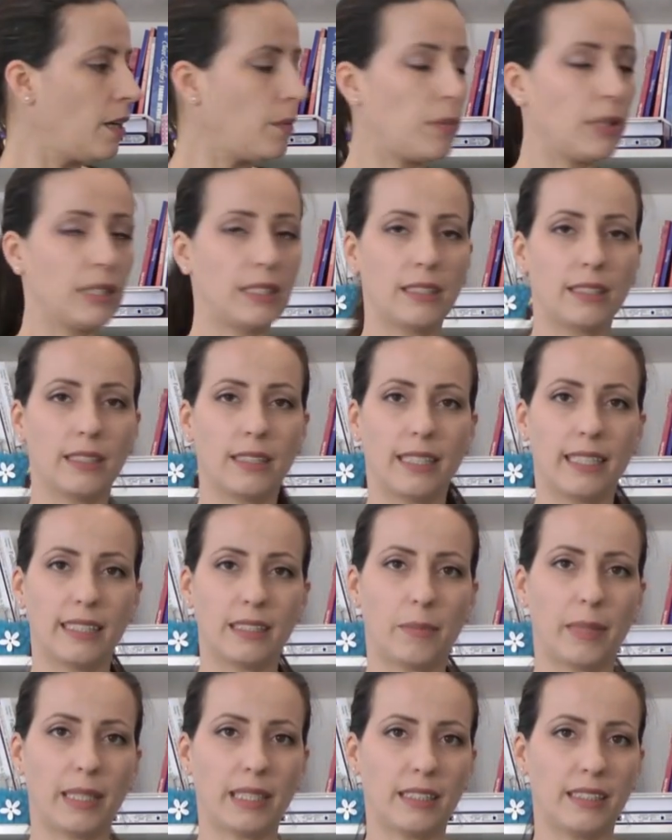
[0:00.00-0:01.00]
But as
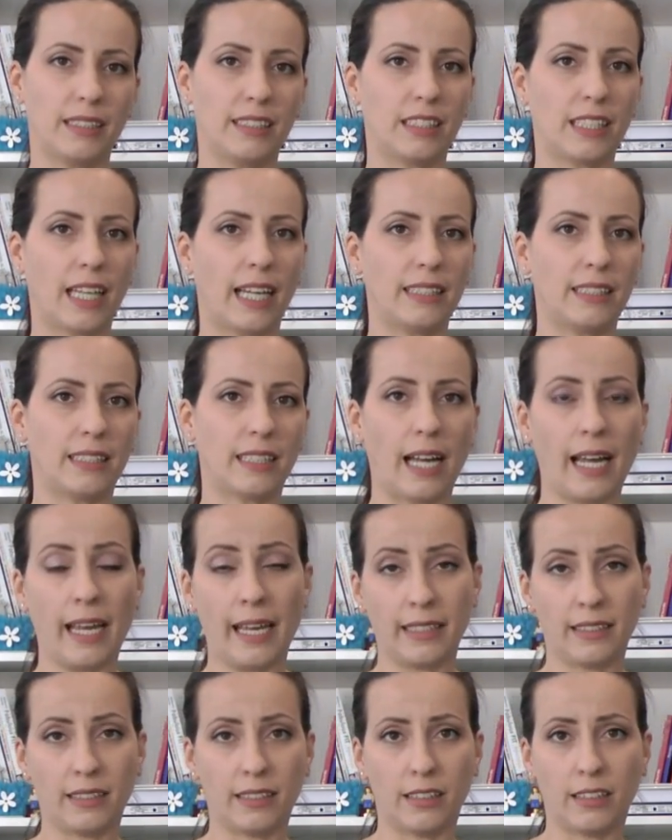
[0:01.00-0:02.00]
a pattern insider, I
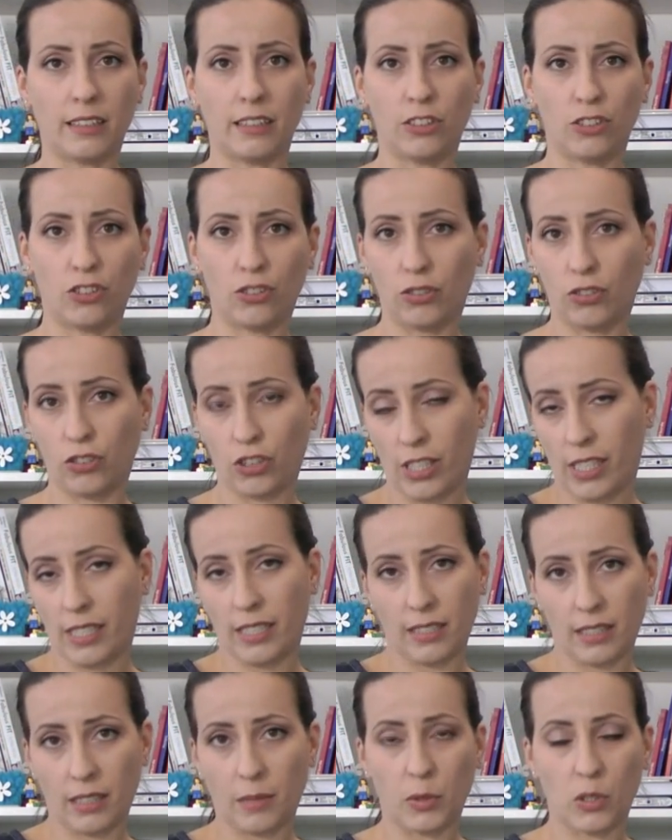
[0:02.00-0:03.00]
had the
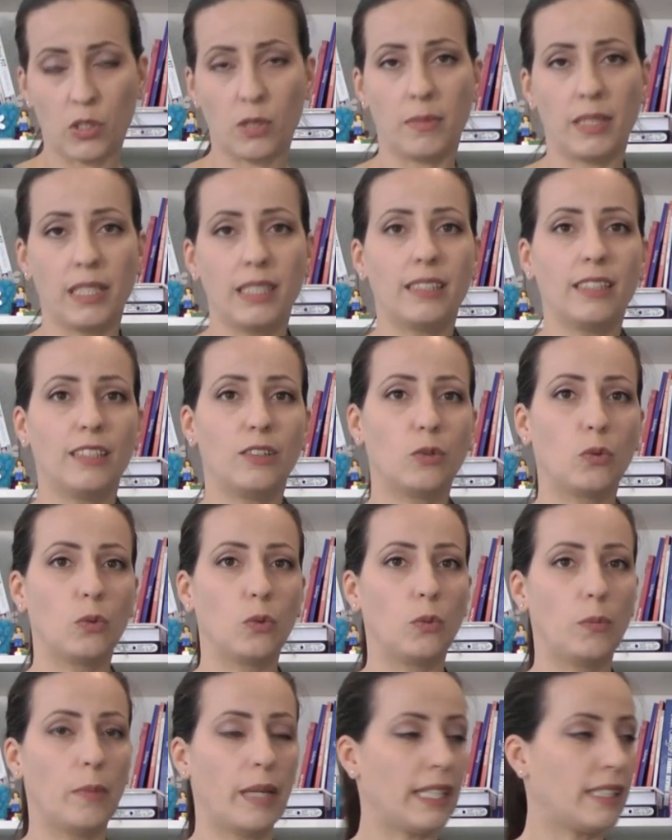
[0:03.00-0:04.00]
chance, the possibility
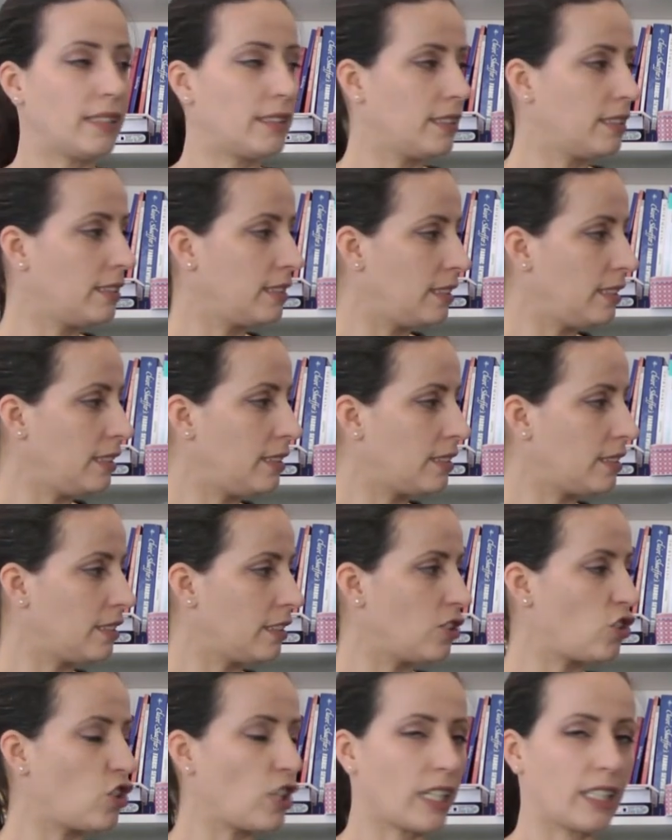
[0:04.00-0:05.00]
to make this
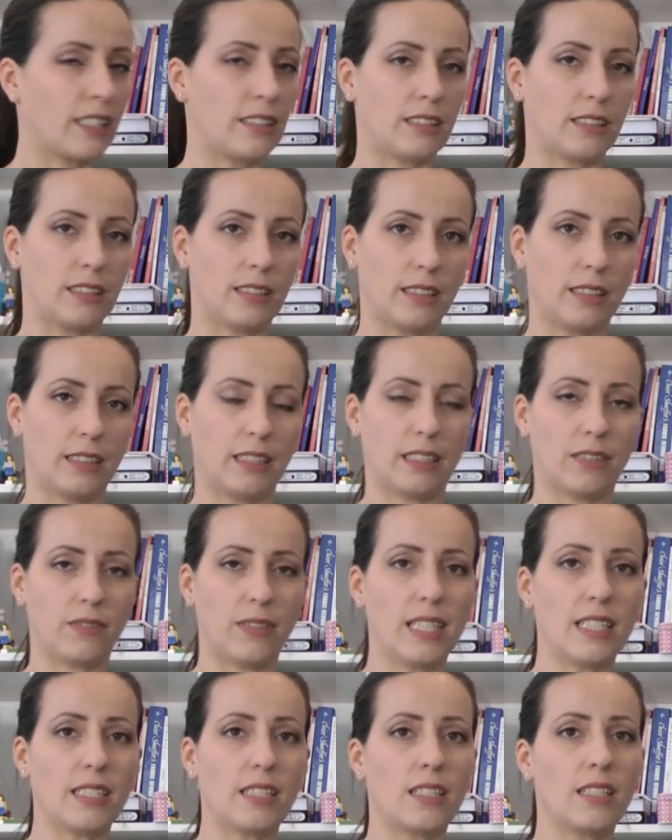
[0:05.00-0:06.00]
jacket in
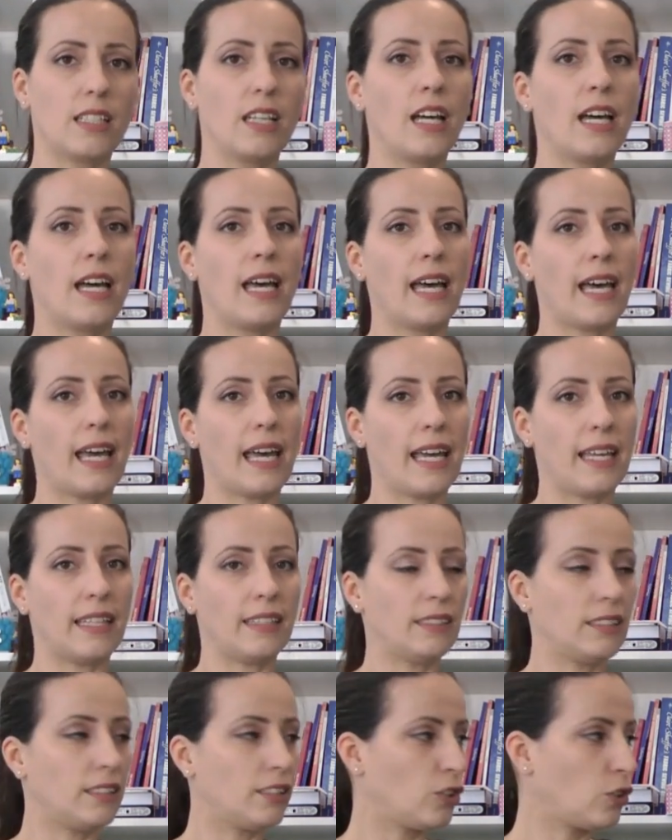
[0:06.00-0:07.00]
advance,
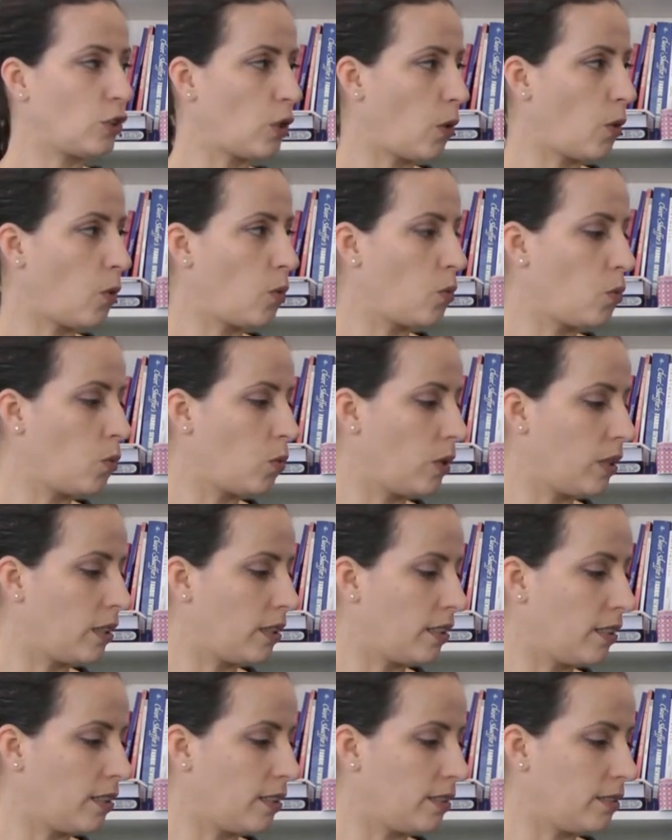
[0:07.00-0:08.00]
and
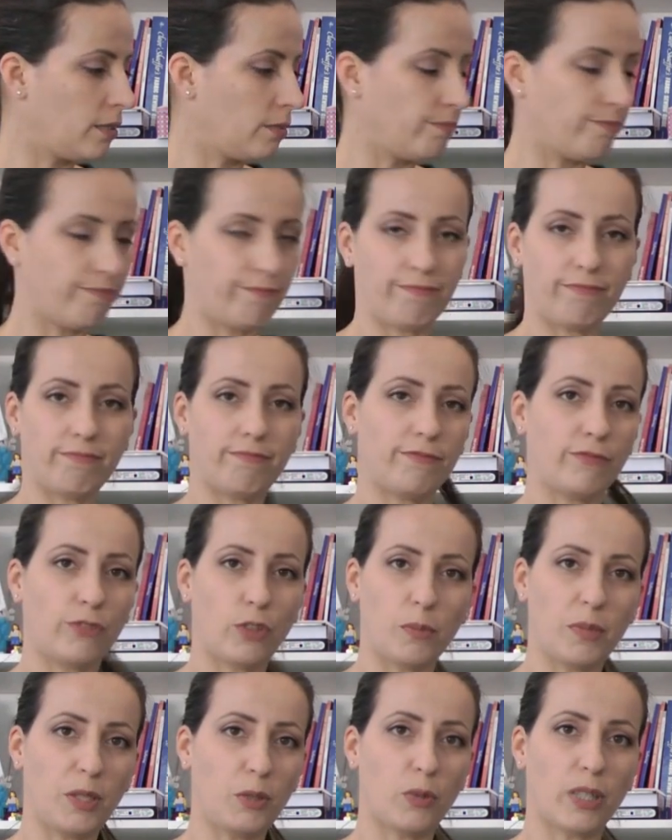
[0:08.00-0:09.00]
so
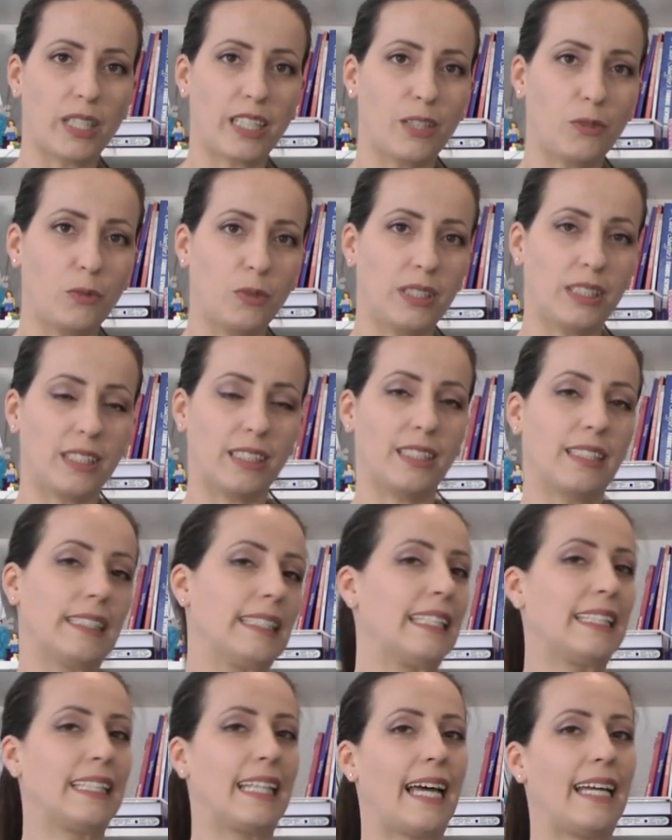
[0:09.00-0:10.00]
for me working with a
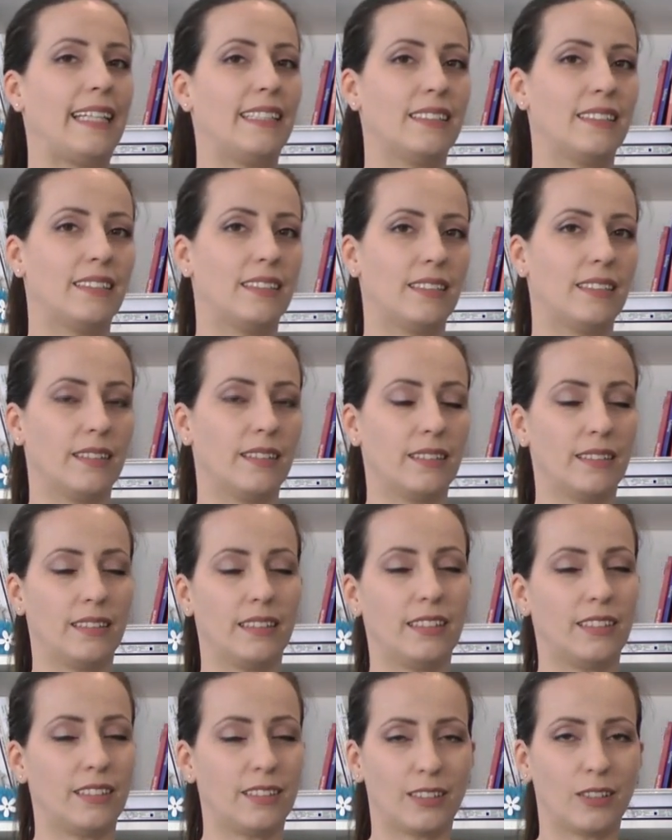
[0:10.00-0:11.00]
deadline
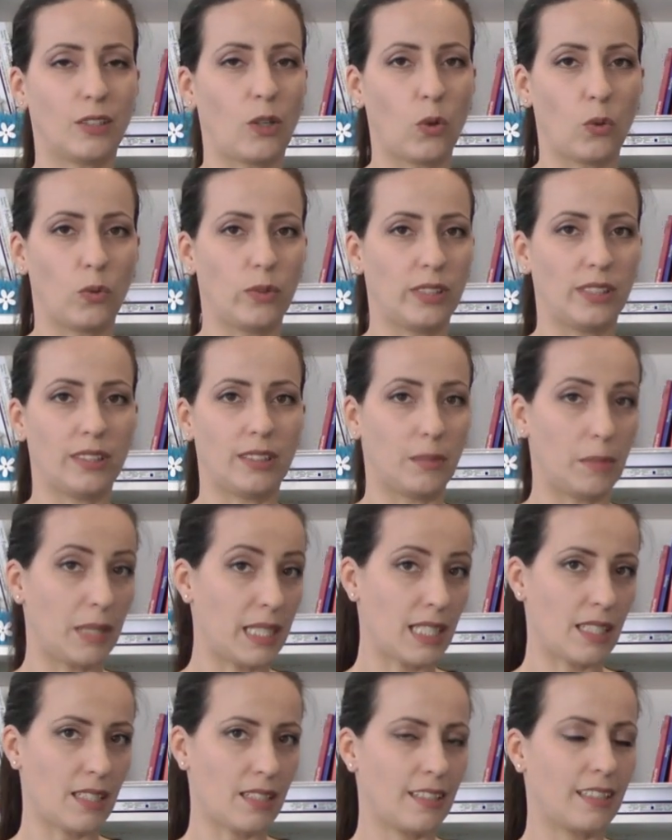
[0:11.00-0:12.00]
is always the
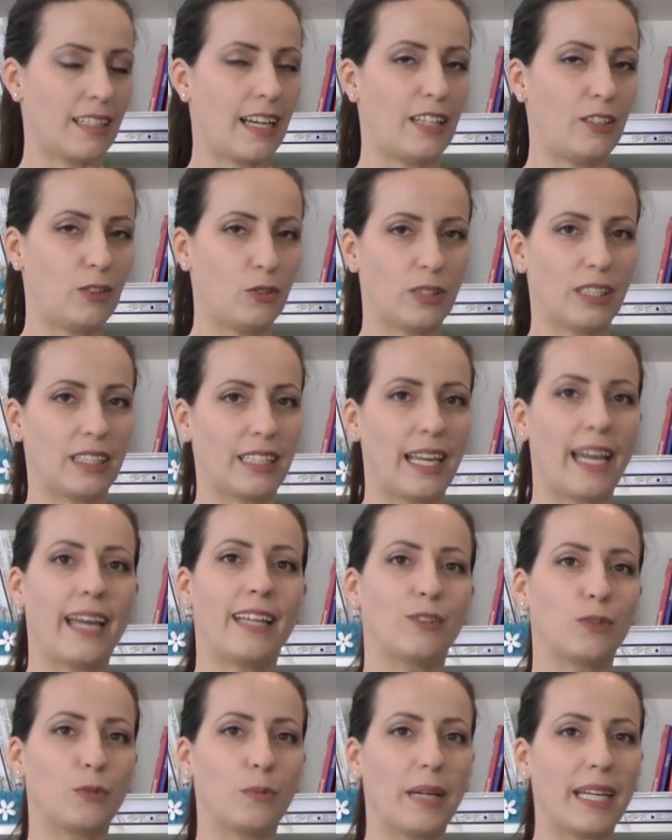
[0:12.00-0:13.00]
best. I knew that I
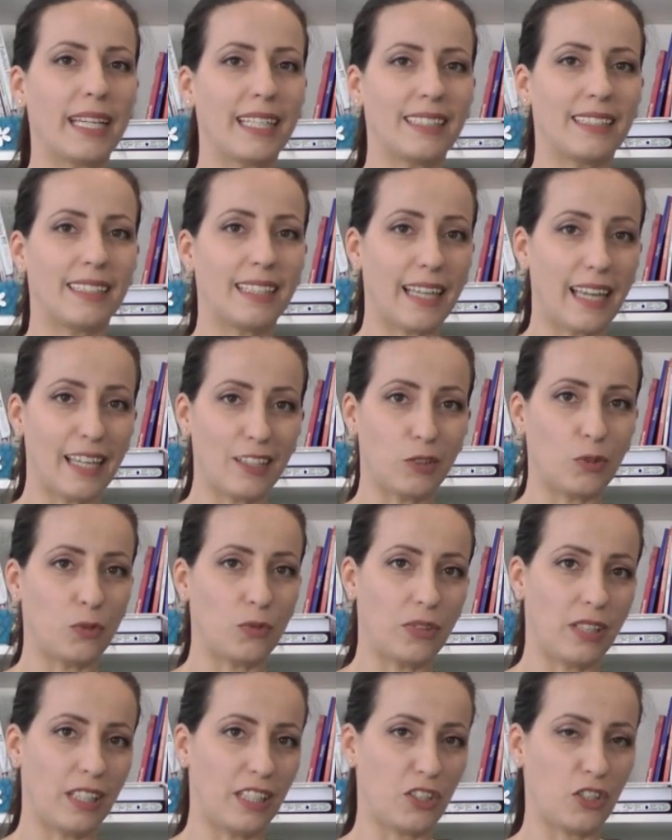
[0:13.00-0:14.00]
had to make it and to
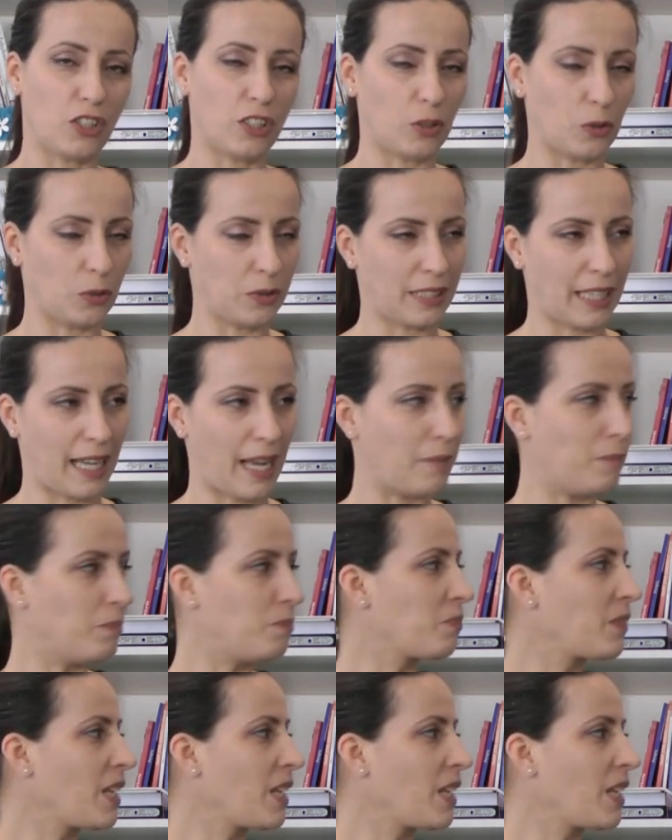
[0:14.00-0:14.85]
finish it on time.